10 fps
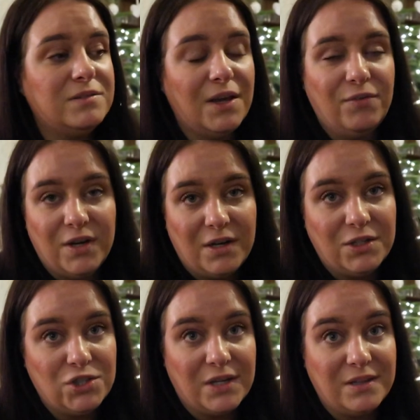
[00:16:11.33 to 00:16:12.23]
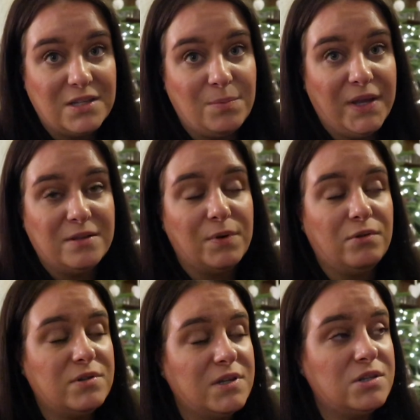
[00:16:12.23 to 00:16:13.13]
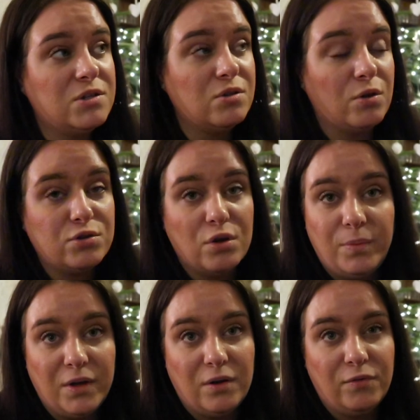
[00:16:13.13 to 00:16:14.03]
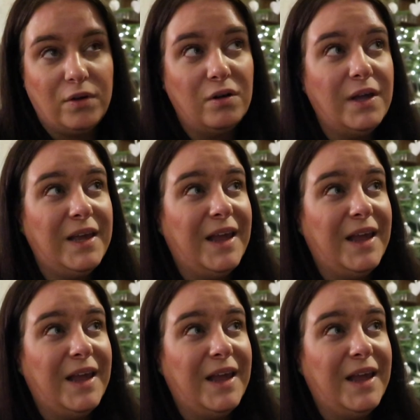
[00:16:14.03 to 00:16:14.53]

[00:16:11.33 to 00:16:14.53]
definitely check this place because it's so so beautiful